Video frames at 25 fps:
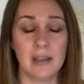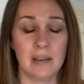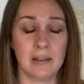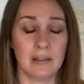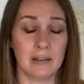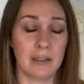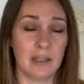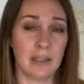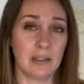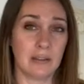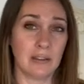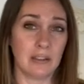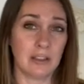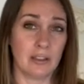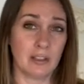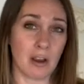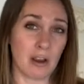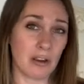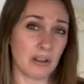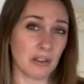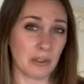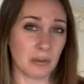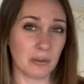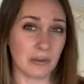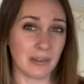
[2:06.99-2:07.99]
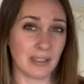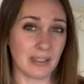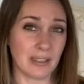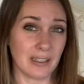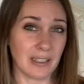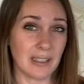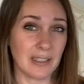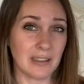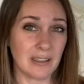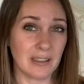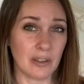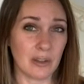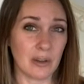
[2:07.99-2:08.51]
then the dog goes and
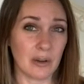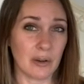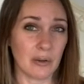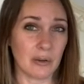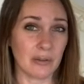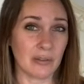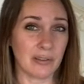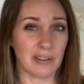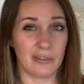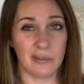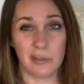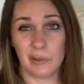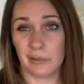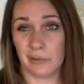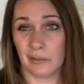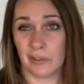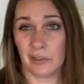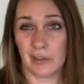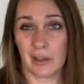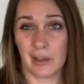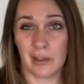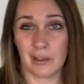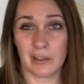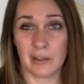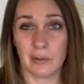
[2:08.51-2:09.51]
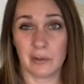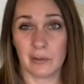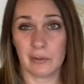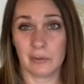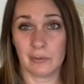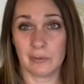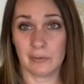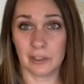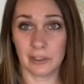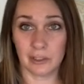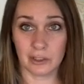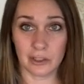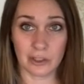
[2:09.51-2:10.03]
eats those, even if you're not,
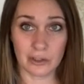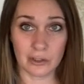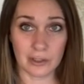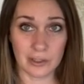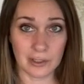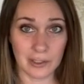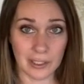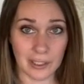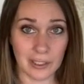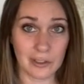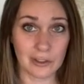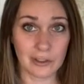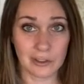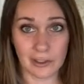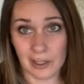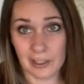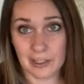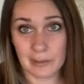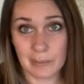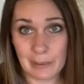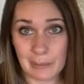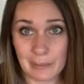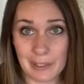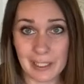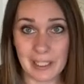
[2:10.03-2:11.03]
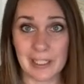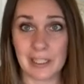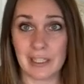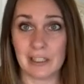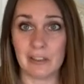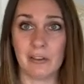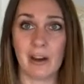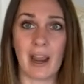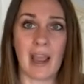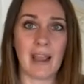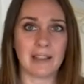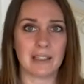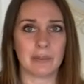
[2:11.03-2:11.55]
it just looks like your dog's maybe eating
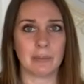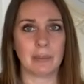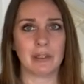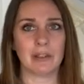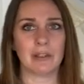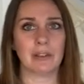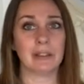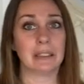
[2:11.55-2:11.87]
grass, but they're